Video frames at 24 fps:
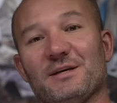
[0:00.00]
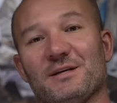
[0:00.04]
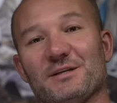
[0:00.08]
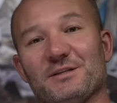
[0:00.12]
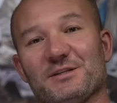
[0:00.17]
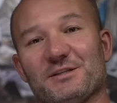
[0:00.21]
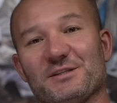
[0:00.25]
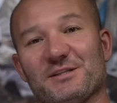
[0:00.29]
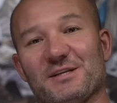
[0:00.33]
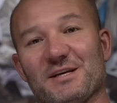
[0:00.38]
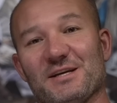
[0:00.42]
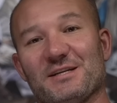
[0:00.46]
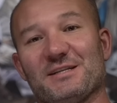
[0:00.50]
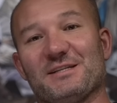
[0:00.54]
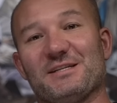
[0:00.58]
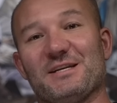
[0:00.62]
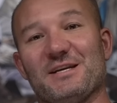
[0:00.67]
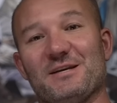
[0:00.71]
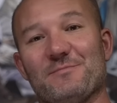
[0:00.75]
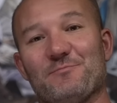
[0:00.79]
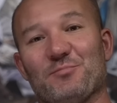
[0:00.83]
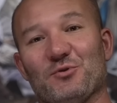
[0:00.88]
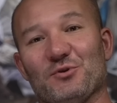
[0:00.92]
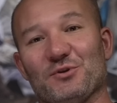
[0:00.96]

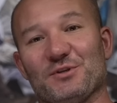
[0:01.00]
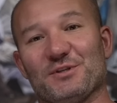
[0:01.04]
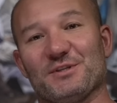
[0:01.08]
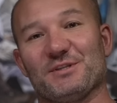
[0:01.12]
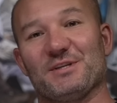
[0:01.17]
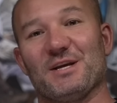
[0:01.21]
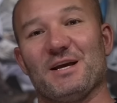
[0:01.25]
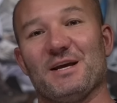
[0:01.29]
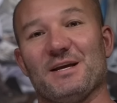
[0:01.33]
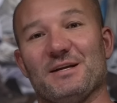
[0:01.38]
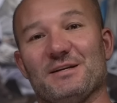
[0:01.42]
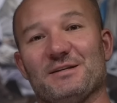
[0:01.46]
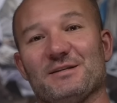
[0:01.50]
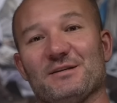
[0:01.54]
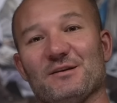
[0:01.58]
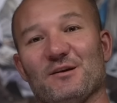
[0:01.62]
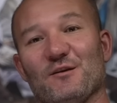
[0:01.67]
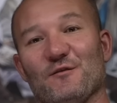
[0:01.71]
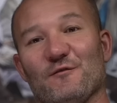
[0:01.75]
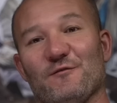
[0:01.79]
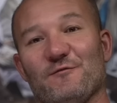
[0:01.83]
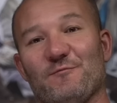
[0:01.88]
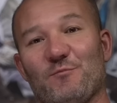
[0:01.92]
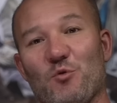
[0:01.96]
60%
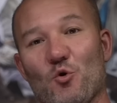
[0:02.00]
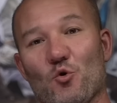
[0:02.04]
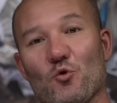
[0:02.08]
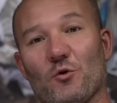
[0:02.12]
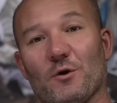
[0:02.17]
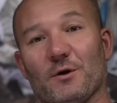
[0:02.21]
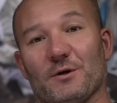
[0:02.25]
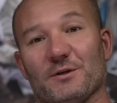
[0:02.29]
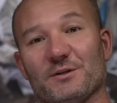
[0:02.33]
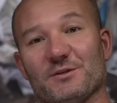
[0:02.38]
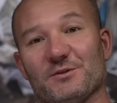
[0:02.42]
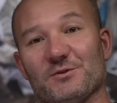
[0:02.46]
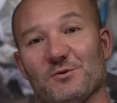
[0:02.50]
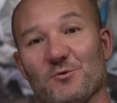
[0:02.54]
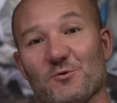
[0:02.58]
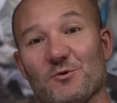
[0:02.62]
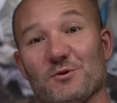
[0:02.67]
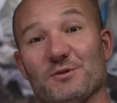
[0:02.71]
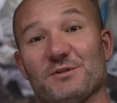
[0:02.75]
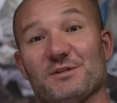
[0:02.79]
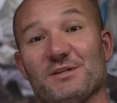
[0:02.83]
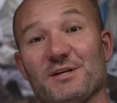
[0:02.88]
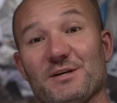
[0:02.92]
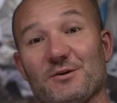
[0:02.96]
of pork
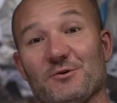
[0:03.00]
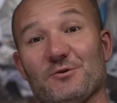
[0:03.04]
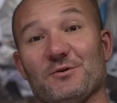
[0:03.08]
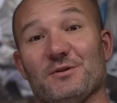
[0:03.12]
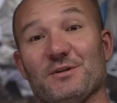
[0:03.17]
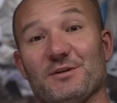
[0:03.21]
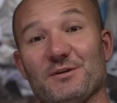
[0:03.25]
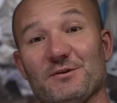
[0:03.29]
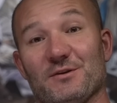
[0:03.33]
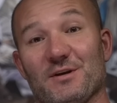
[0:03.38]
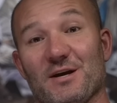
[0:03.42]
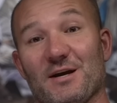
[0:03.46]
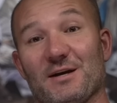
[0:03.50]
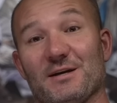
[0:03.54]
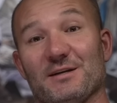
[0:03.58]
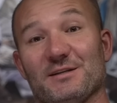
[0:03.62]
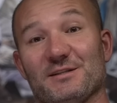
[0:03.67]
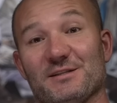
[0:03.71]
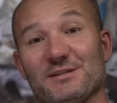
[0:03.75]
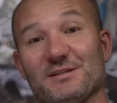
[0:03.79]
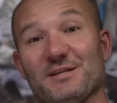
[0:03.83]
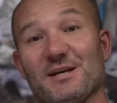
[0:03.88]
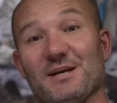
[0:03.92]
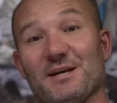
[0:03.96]
sourced here in the
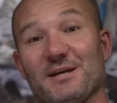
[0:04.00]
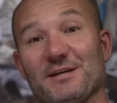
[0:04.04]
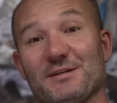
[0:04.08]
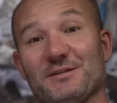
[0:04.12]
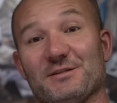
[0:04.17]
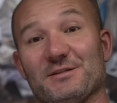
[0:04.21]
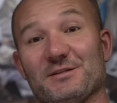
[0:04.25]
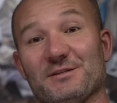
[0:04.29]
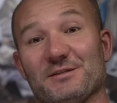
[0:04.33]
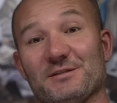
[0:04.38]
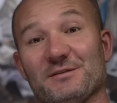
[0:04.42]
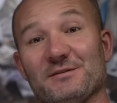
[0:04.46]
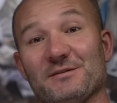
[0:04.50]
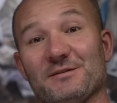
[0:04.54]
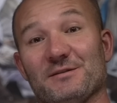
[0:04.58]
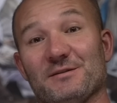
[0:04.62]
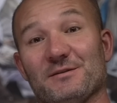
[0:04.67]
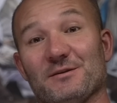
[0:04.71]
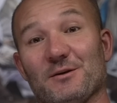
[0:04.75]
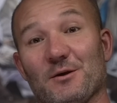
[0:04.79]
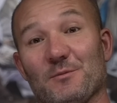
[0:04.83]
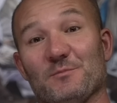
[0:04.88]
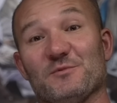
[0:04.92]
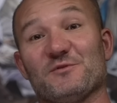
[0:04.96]
United States
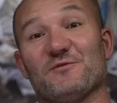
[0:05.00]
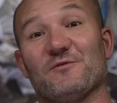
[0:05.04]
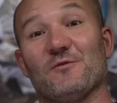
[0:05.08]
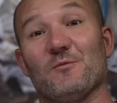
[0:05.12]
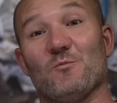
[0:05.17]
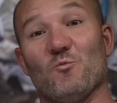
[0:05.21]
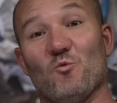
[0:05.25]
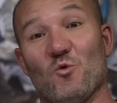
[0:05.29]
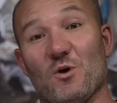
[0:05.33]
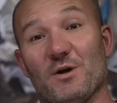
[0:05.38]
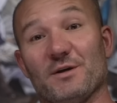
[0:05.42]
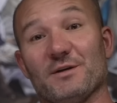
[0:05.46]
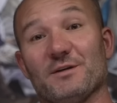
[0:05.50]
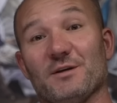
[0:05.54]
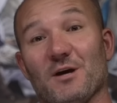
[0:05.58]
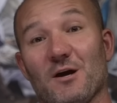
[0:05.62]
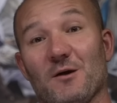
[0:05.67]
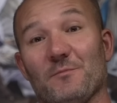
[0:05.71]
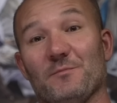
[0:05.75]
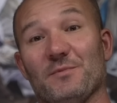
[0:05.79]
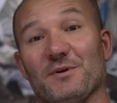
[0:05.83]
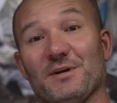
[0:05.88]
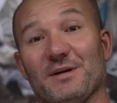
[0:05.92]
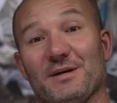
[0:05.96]
comes from one
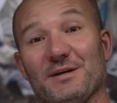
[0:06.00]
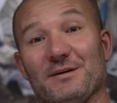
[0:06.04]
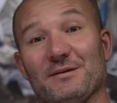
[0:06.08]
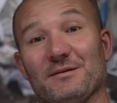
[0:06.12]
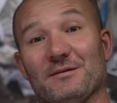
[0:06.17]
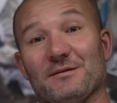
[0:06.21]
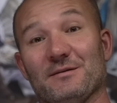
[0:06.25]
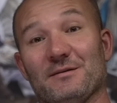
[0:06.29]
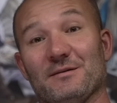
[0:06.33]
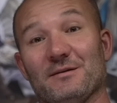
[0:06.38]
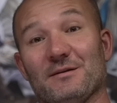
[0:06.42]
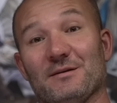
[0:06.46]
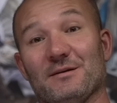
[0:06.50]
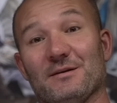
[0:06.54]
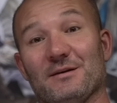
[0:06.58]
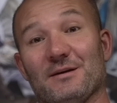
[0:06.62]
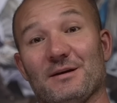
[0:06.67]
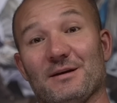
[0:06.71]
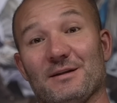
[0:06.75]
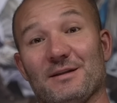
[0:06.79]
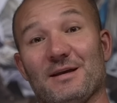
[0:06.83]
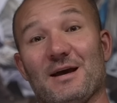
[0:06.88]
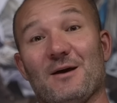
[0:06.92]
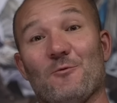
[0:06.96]
company.
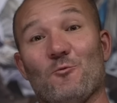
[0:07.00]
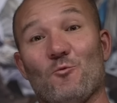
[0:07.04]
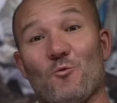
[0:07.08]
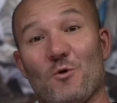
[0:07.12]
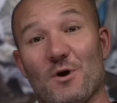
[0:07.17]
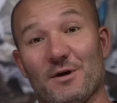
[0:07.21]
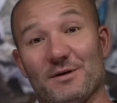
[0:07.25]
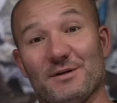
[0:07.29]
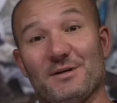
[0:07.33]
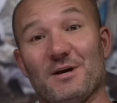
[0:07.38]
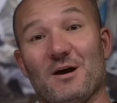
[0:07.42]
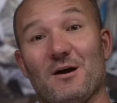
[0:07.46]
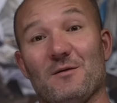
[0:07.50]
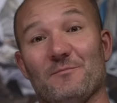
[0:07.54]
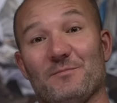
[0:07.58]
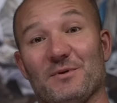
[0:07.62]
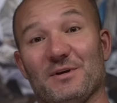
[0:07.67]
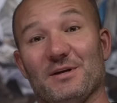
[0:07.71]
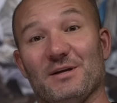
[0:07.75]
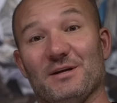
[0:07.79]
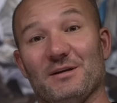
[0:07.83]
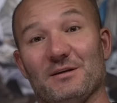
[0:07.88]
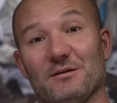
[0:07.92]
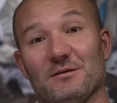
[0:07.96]
And that one
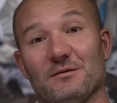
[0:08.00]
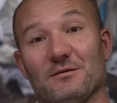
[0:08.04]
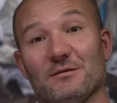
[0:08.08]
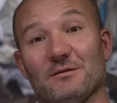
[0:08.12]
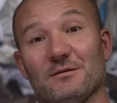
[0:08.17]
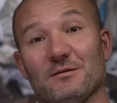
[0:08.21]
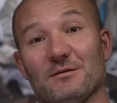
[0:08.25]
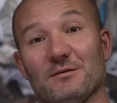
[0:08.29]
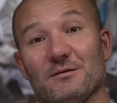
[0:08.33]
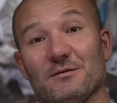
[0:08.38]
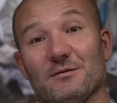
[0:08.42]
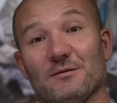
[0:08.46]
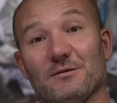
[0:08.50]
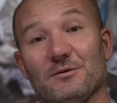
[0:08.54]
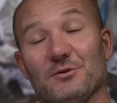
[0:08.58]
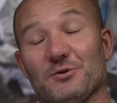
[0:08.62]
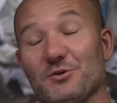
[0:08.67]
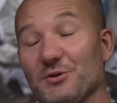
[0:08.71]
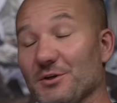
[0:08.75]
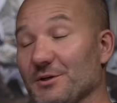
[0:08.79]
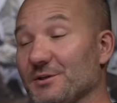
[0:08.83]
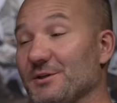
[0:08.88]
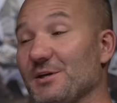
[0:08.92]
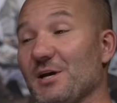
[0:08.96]
company
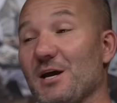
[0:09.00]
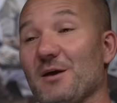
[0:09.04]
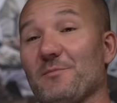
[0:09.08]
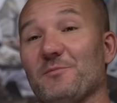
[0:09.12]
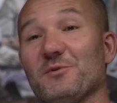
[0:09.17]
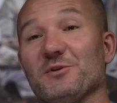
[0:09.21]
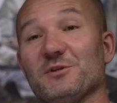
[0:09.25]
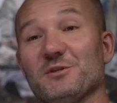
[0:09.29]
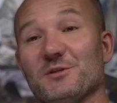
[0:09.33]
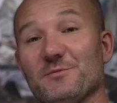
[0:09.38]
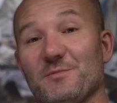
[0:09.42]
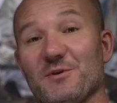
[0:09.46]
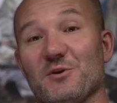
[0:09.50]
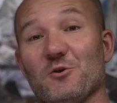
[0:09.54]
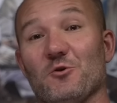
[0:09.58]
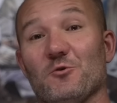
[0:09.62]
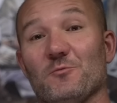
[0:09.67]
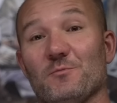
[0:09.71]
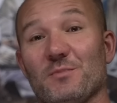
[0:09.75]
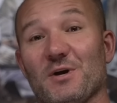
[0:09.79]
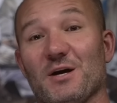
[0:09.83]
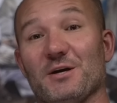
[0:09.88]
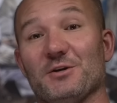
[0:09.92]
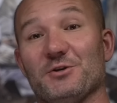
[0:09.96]
just happens to be
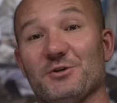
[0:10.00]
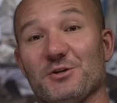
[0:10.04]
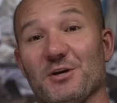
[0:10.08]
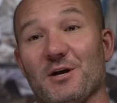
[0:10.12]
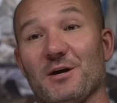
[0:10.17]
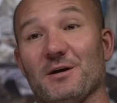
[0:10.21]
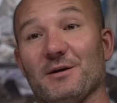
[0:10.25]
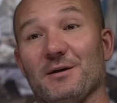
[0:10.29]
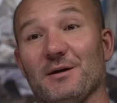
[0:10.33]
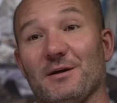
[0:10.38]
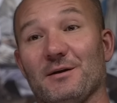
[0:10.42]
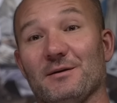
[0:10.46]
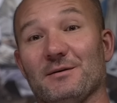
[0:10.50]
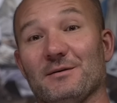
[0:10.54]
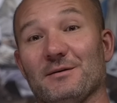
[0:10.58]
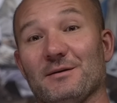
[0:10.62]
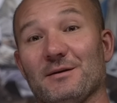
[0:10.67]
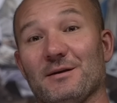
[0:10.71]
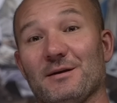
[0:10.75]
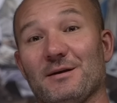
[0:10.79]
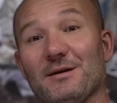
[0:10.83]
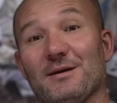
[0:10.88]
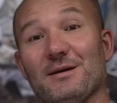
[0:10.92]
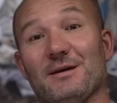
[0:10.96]
owned by China.
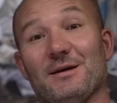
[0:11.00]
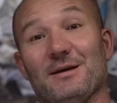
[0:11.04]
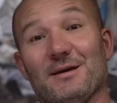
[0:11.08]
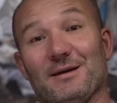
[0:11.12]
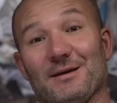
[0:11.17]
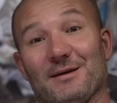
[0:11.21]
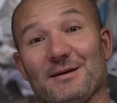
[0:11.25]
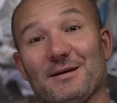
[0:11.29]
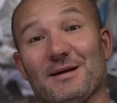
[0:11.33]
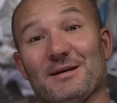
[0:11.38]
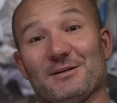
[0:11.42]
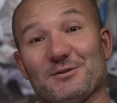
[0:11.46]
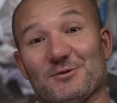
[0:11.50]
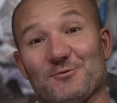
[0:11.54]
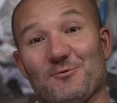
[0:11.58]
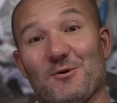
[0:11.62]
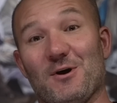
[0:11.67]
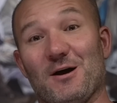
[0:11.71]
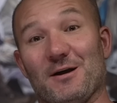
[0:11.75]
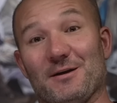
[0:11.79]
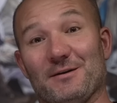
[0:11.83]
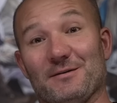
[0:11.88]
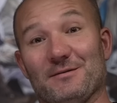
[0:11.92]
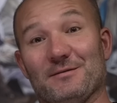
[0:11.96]
And guess
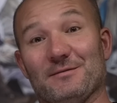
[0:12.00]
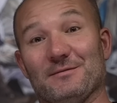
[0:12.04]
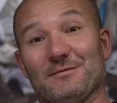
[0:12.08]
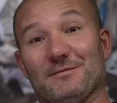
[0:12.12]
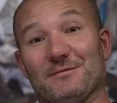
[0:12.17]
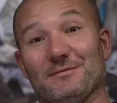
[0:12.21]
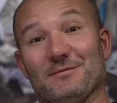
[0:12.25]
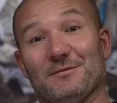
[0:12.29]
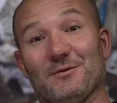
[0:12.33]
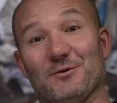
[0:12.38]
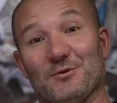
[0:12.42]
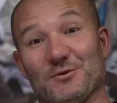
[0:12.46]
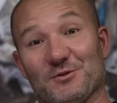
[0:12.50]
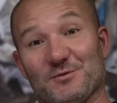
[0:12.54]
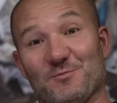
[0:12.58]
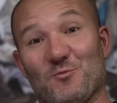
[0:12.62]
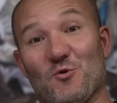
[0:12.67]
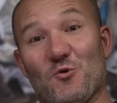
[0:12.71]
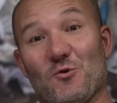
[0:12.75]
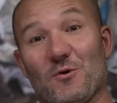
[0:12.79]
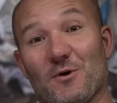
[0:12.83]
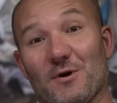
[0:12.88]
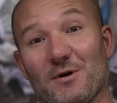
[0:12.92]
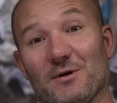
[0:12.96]
what? There's
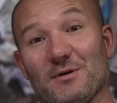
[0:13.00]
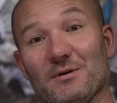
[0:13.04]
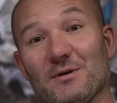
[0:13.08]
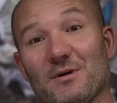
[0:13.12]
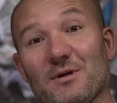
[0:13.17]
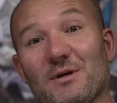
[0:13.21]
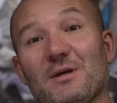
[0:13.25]
more.